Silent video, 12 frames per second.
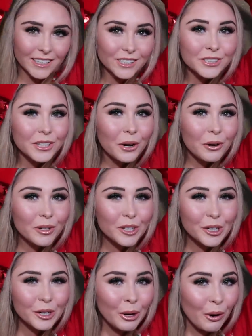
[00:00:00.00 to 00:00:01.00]
It's so
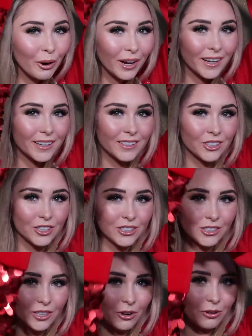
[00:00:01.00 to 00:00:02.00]
cute and
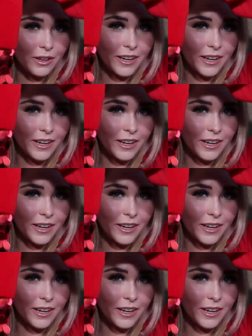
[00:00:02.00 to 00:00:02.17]
just so